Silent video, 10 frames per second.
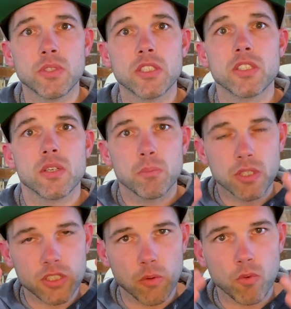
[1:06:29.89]
this
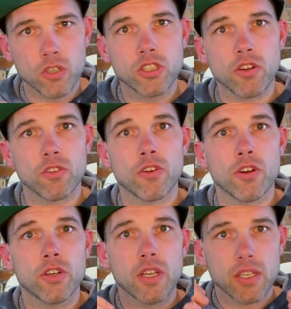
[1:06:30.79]
because I want you to
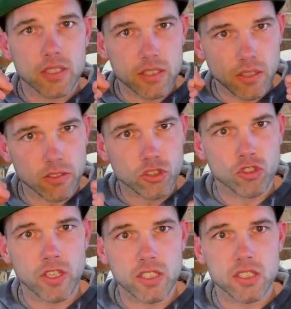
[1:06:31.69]
learn these little
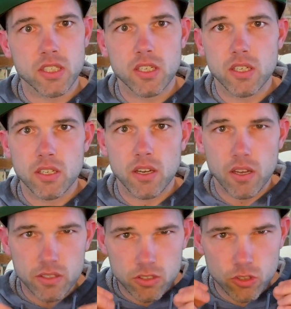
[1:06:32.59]
tricks
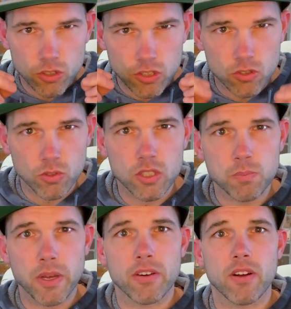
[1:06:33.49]
so you can do this
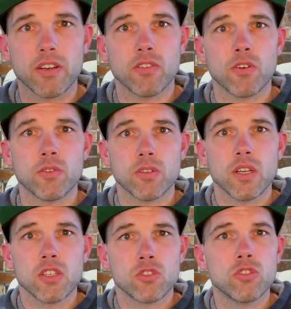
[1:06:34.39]
better on your own.
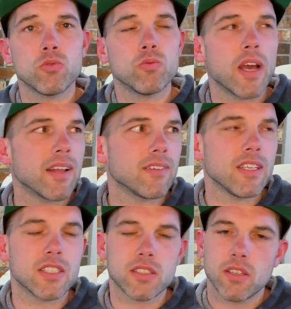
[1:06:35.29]
So you at
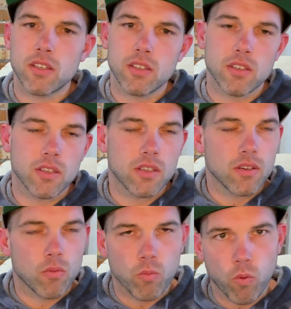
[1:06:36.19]
least
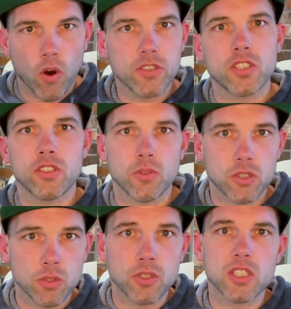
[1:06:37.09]
want to do it.
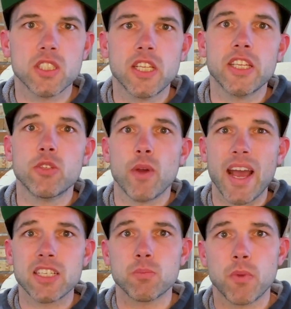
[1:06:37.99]
So it doesn't take you
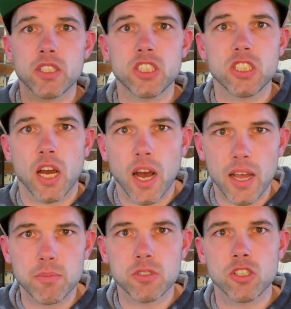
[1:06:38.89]
as much
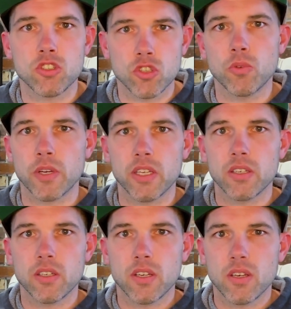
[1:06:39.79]
time to do it.
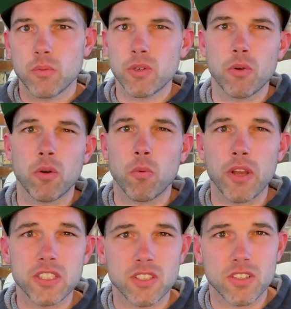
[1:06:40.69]
We don't want to
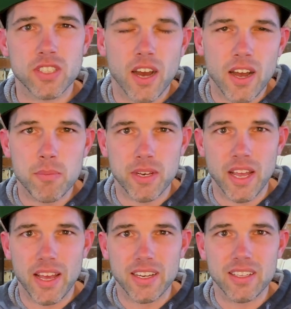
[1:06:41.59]
waste our time in
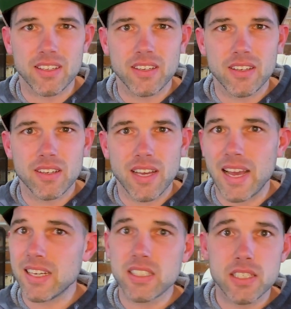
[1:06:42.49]
edit.
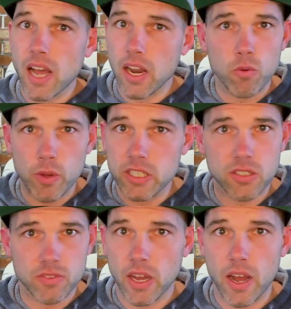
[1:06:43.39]
Edit's not a waste
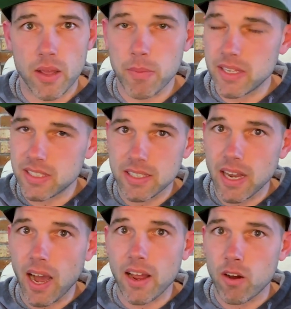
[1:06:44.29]
of time. It's
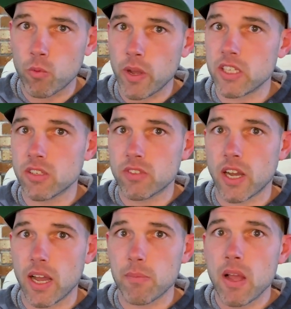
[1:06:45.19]
not a waste of
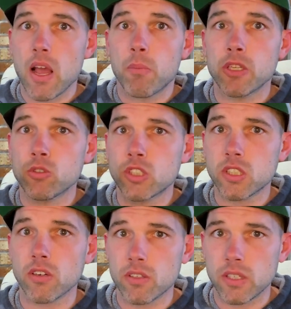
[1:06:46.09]
time. But you
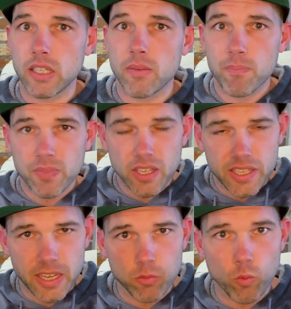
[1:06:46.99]
certainly
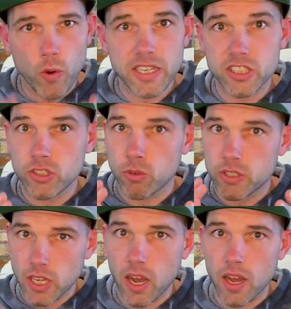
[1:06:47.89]
can waste your
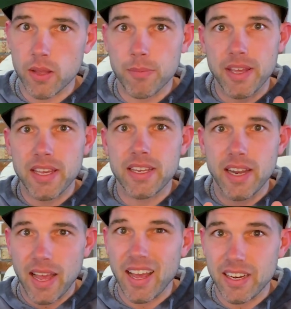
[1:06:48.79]
time
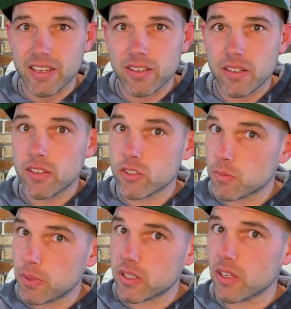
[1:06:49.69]
in edit. There's a
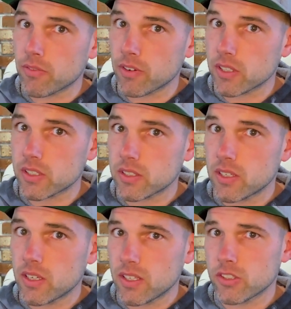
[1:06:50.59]
big difference.
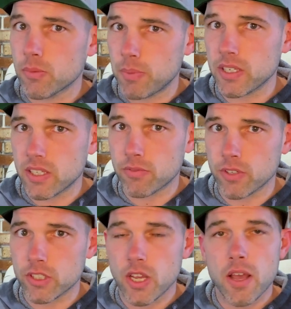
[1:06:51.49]
There's a big
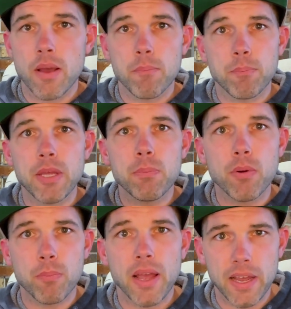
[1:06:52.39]
difference. Be
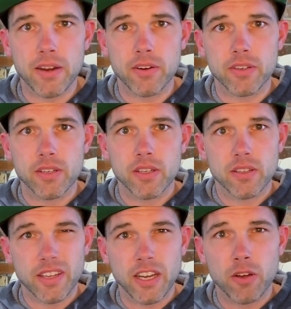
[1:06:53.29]
prepared.
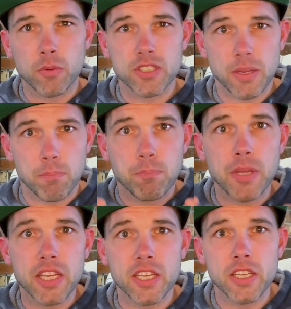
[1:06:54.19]
Like I always say,
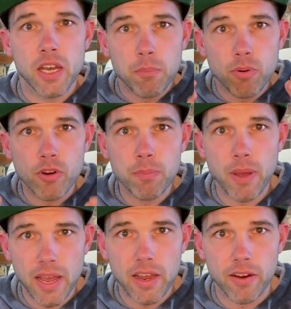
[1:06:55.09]
be
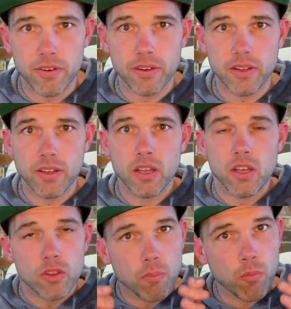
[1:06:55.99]
prepared.
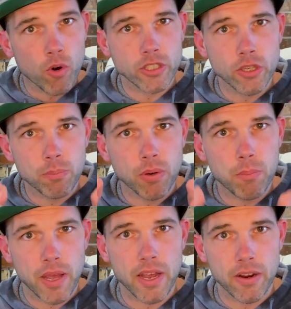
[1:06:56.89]
The more you're
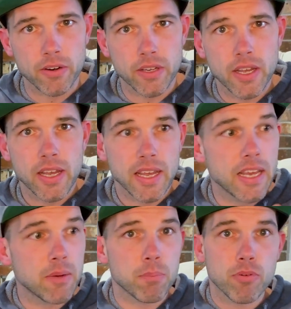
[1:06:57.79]
prepared
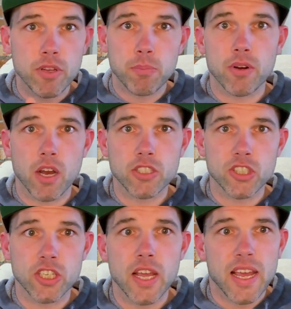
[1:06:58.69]
in
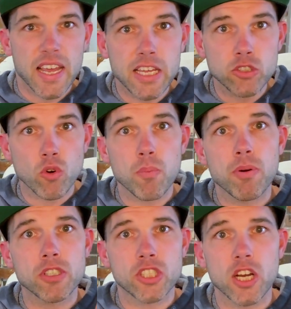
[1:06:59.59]
pre-production, in your
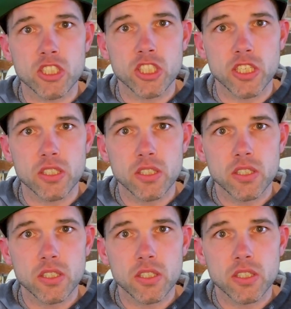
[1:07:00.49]
production,